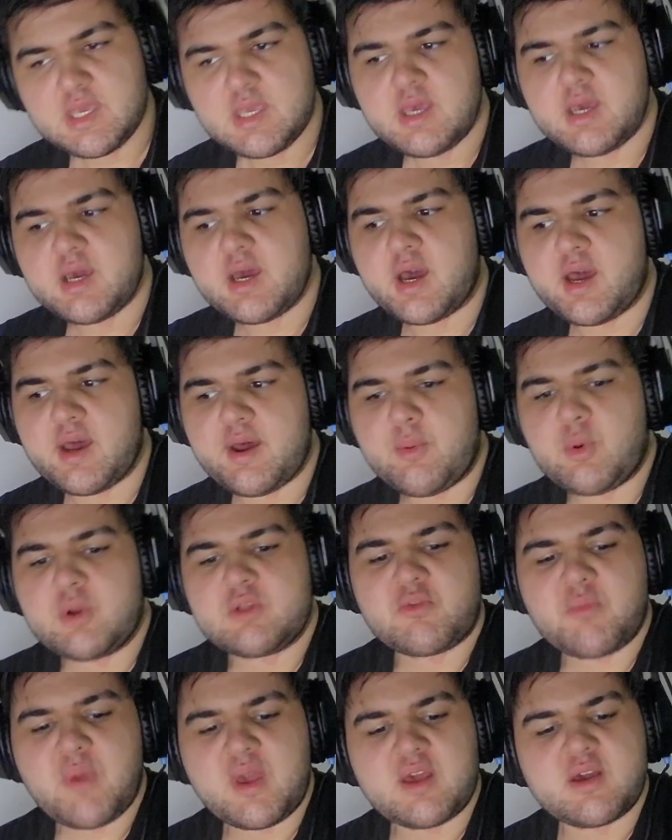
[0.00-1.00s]
I want
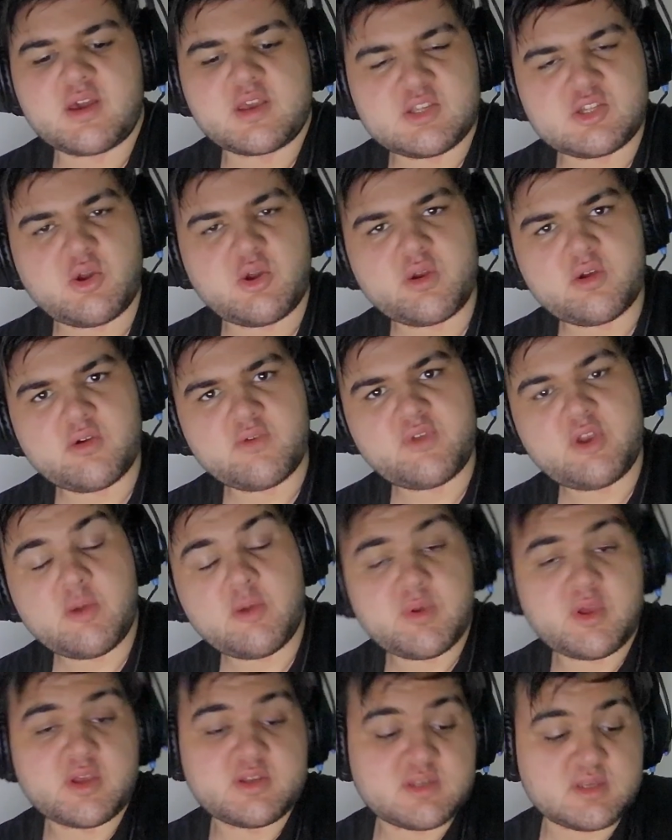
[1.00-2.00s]
to make a historical video
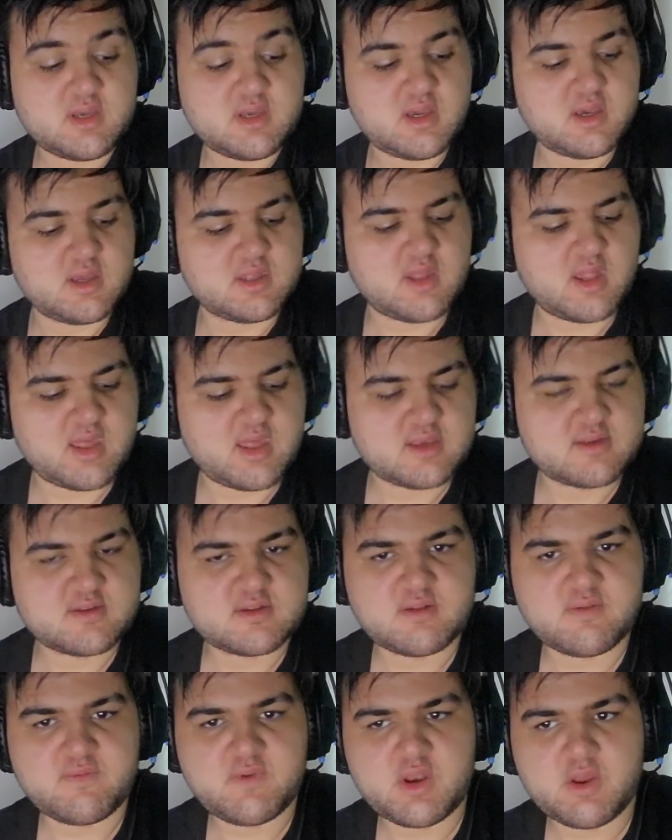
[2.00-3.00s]
because the last
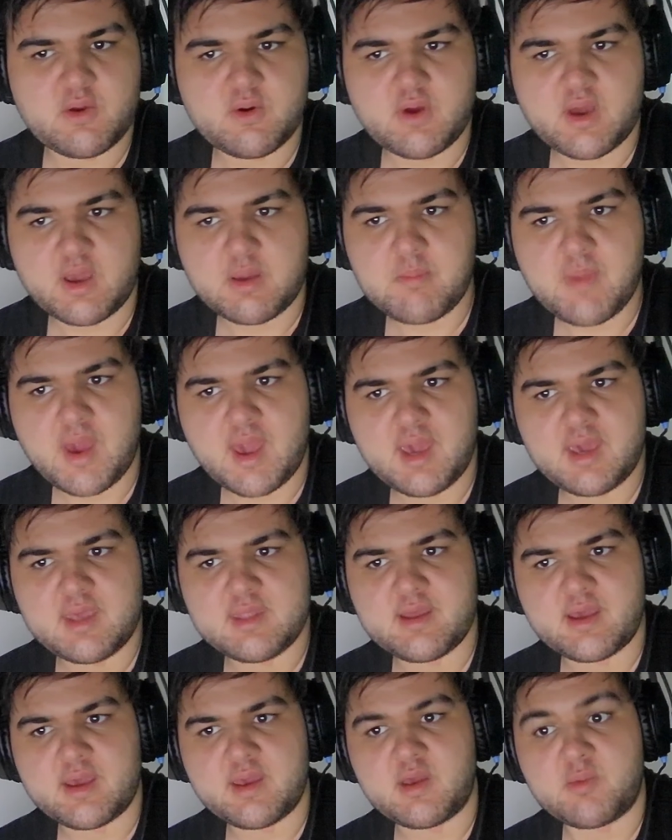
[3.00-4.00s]
video I made,
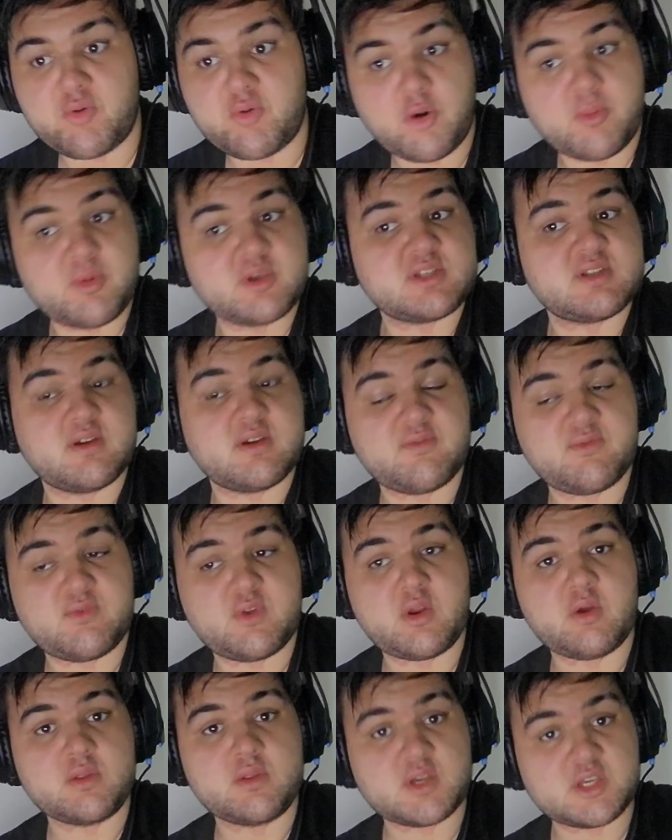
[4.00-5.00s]
I promised a
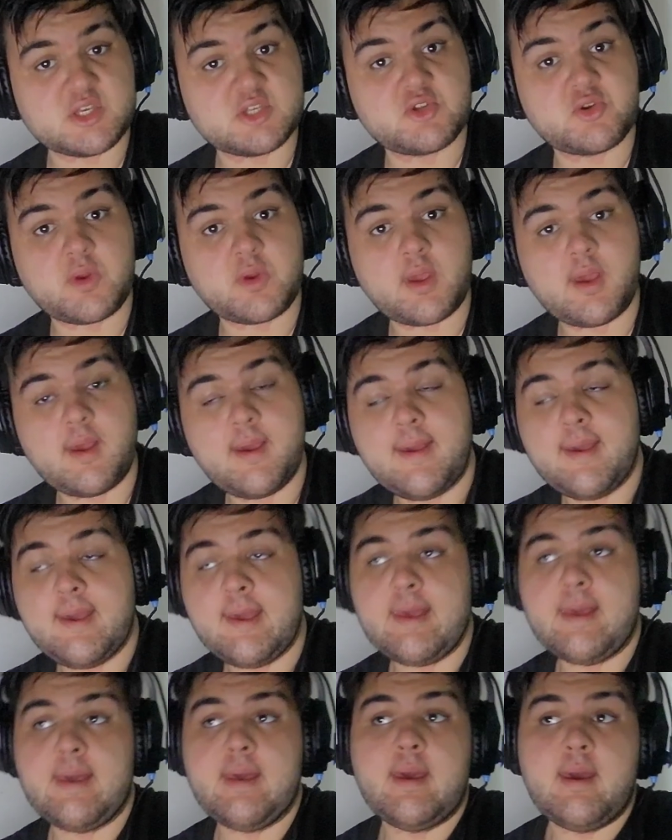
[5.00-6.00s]
video on history.
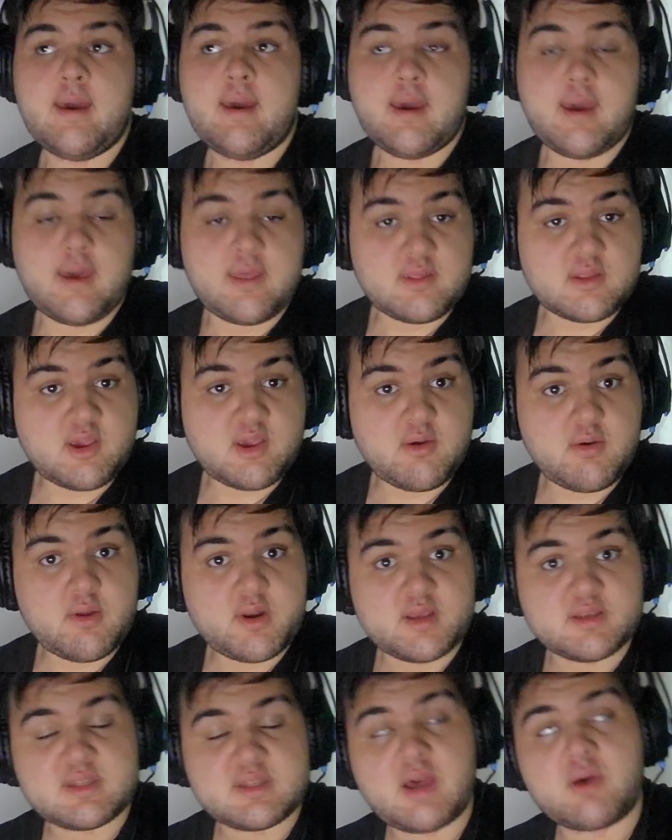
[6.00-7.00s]
And here it
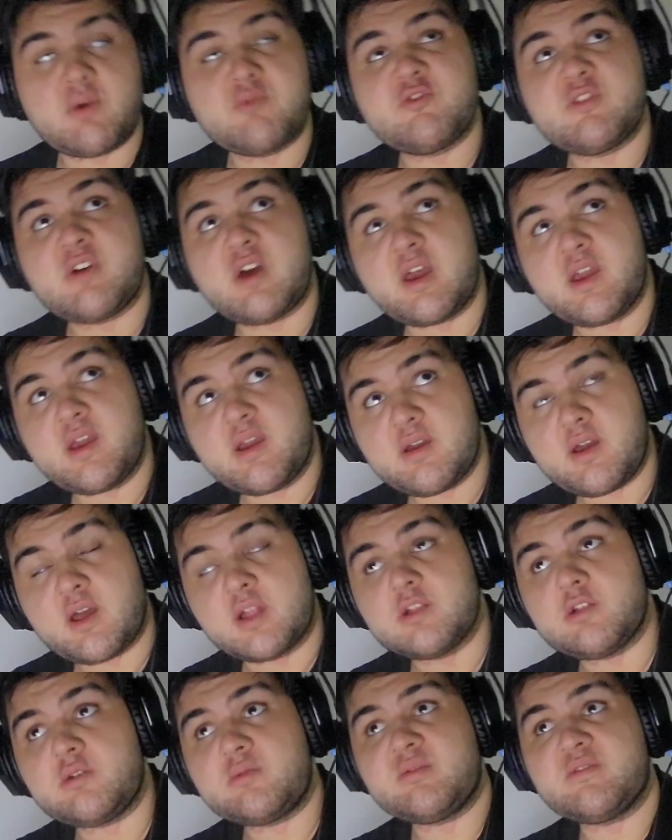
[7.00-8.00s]
is. Now, a
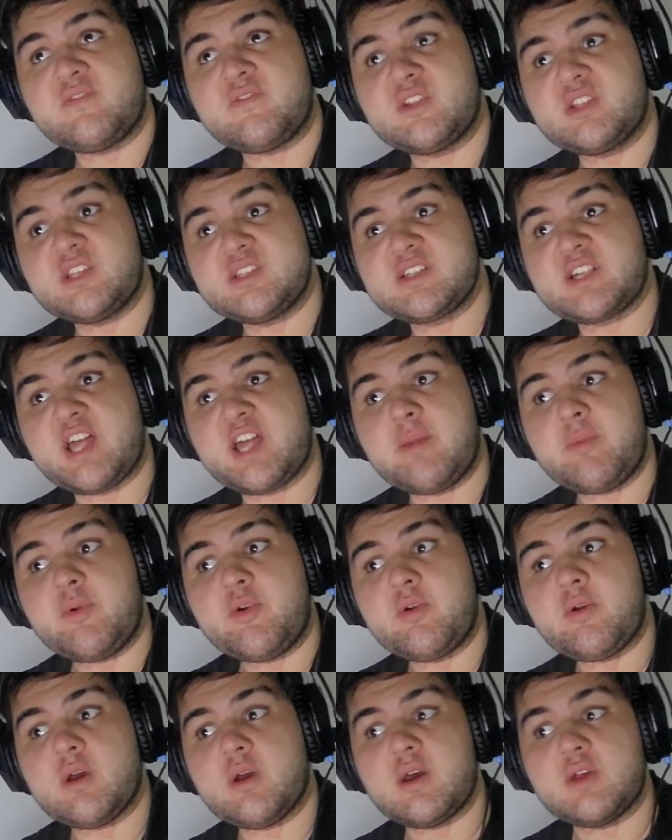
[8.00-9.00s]
little bit of a disclaimer.